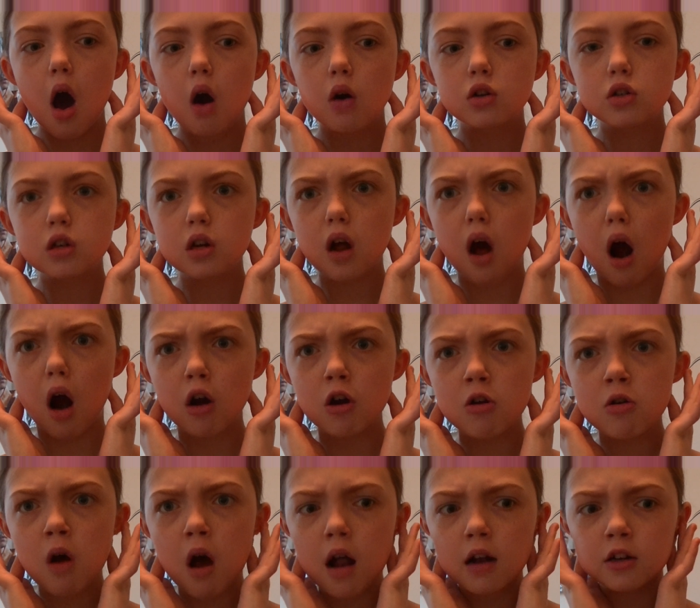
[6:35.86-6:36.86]
do
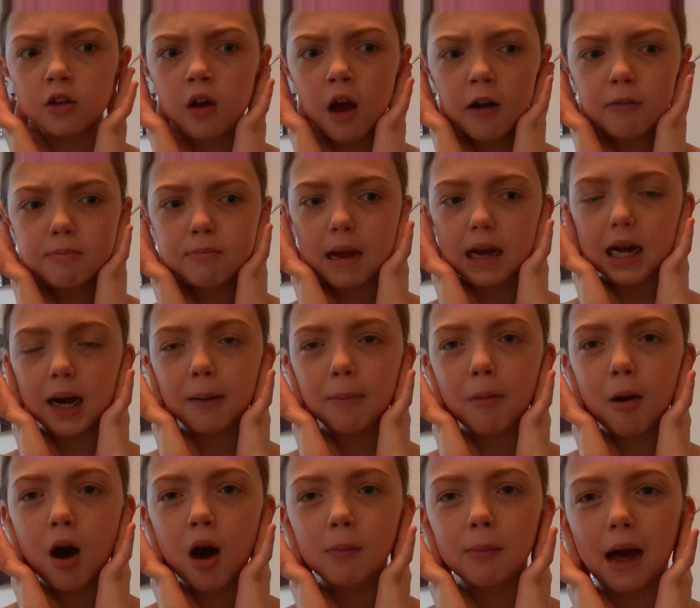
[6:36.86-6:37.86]
you have makeup
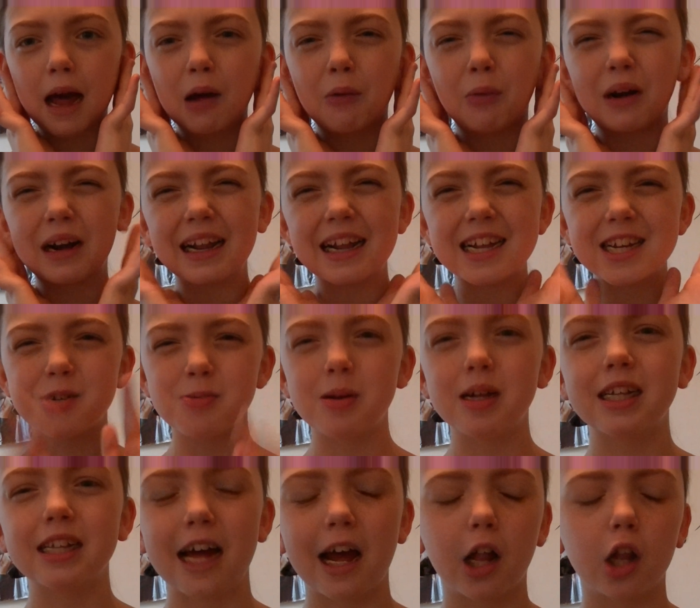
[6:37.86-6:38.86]
on? But I wanted it to be a
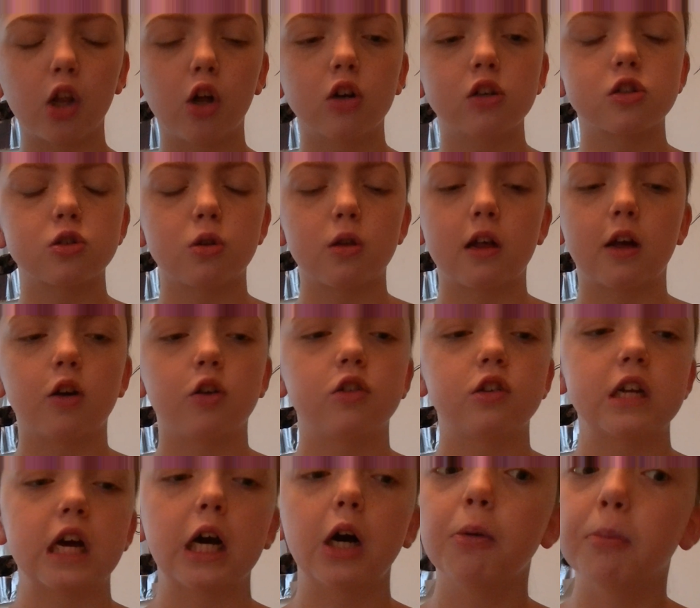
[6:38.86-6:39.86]
light look so they couldn't
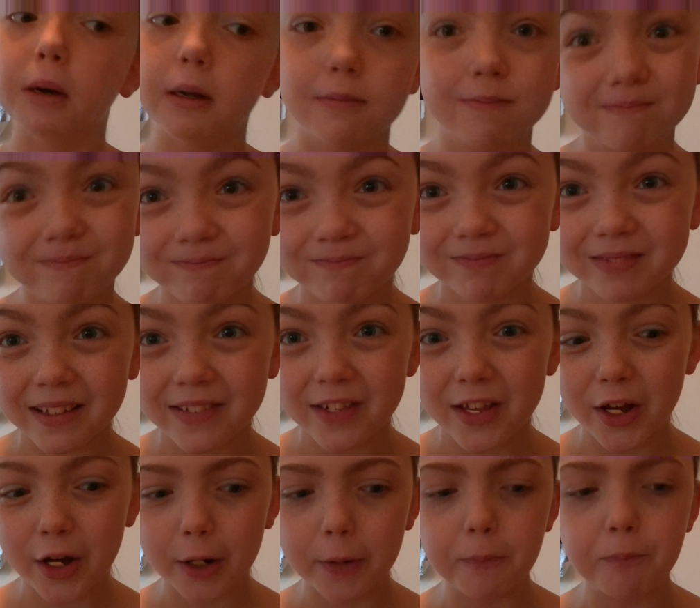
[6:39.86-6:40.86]
tell, but they
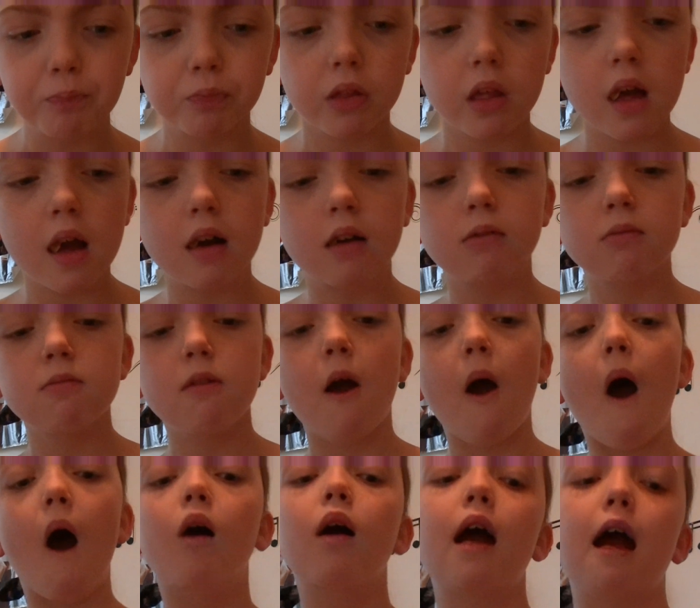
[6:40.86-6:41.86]
could.
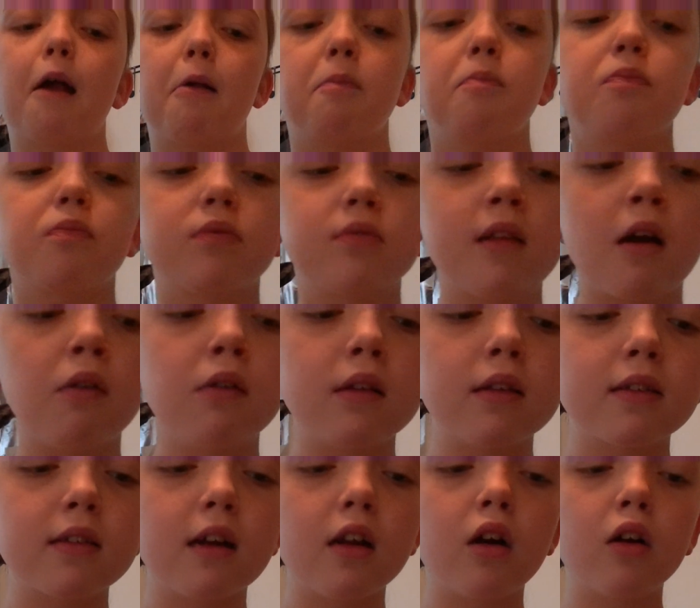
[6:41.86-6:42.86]
Okay, now let's
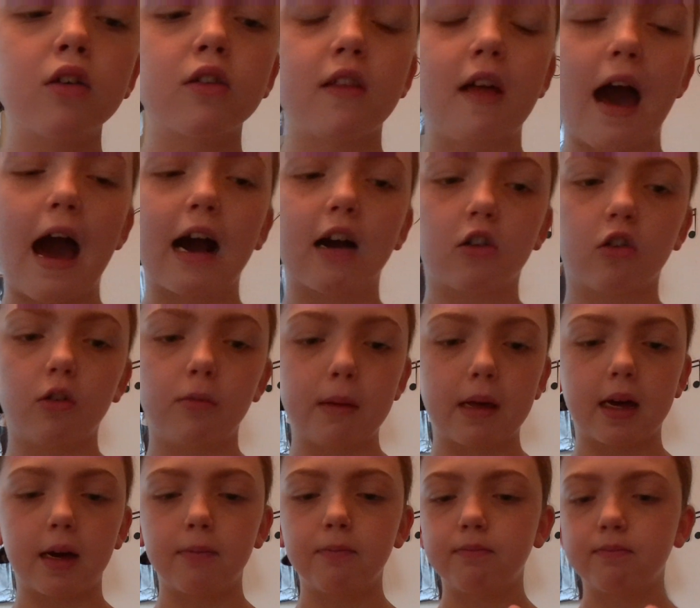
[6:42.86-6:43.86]
get on to the actual
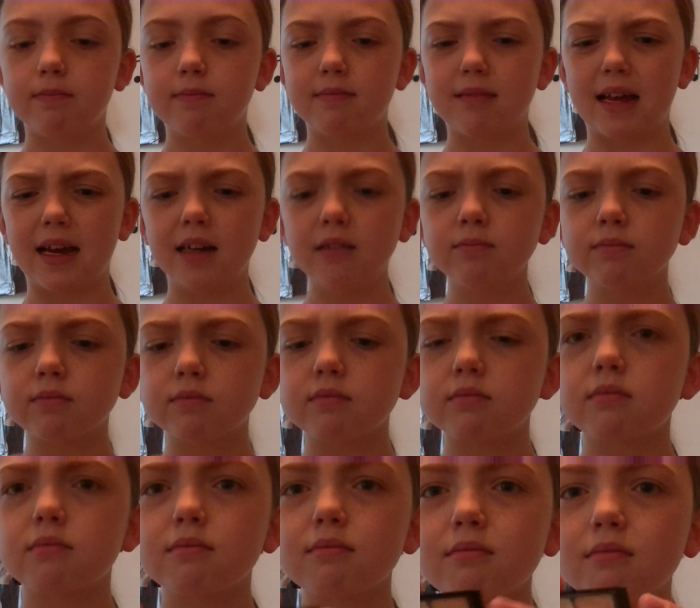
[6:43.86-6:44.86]
makeup thing.
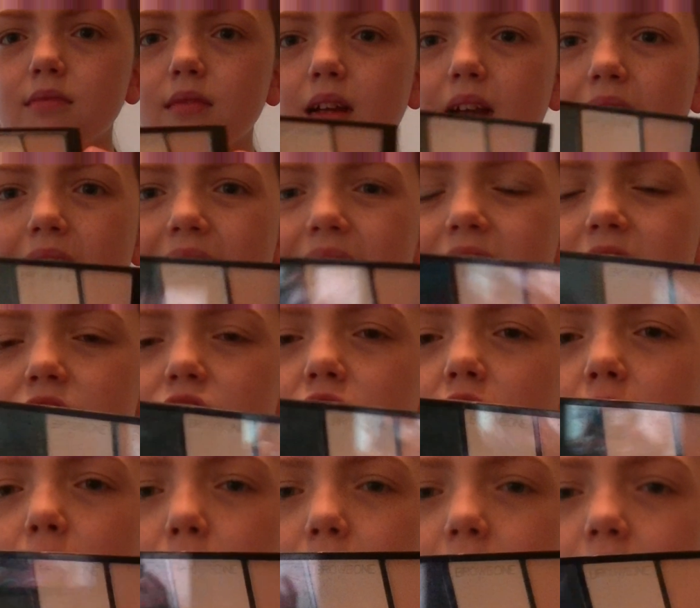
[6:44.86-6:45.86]

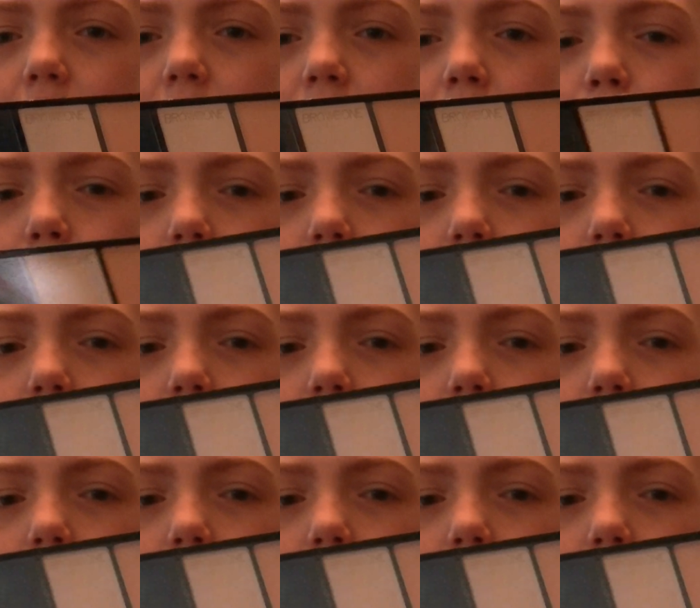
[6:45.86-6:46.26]
So here we